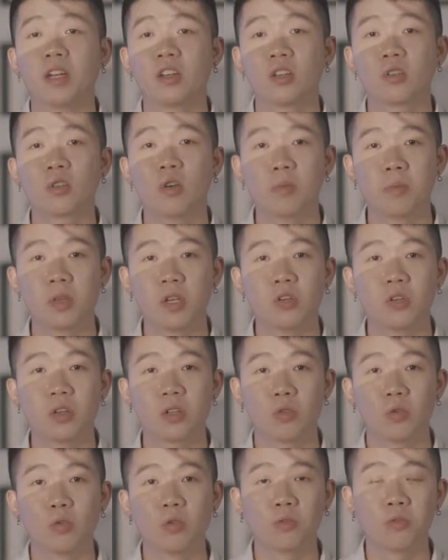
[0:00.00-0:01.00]
just go on
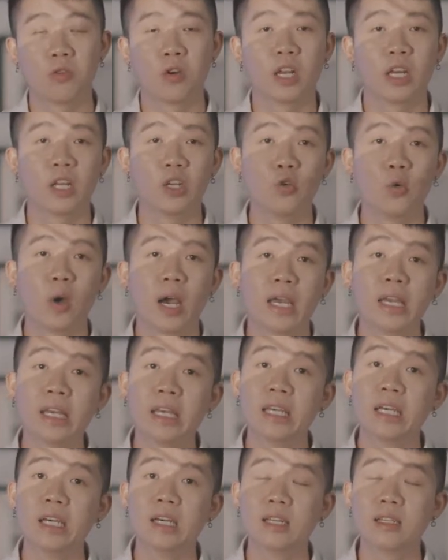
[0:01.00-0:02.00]
Pinterest to look for like new
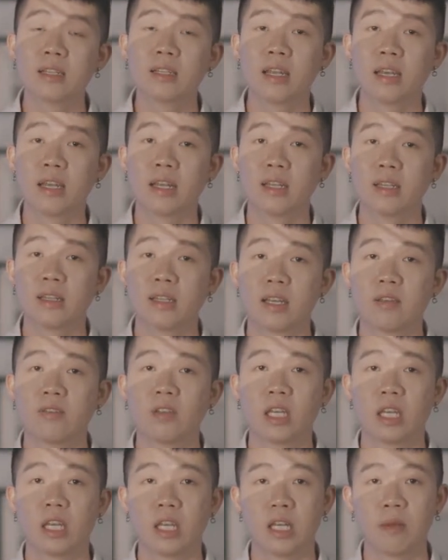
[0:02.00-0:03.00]
ideas and
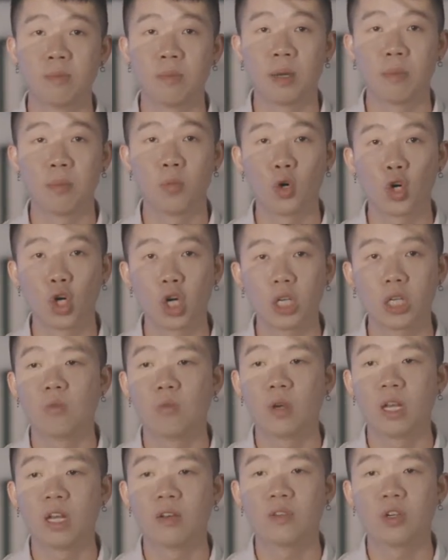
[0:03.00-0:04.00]
save it in my board.
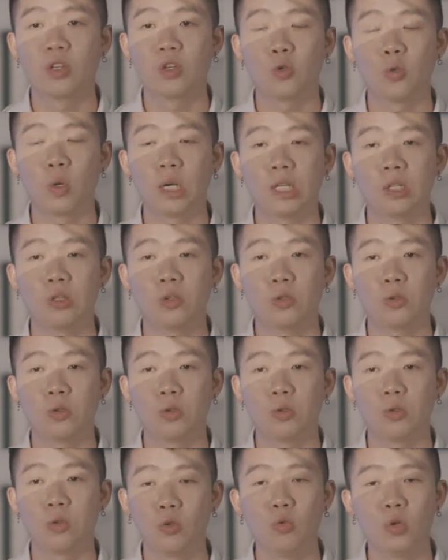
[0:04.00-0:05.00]
Whenever you want
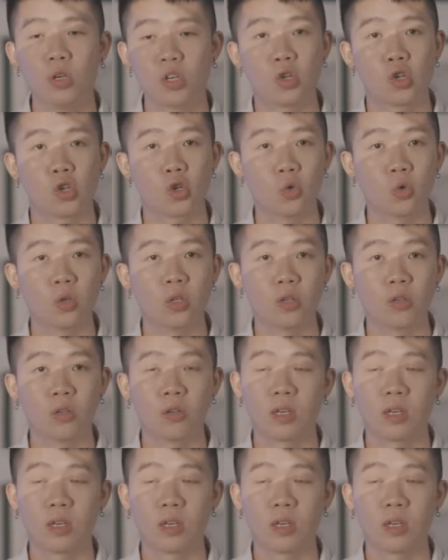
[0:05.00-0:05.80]
to do a shoot, you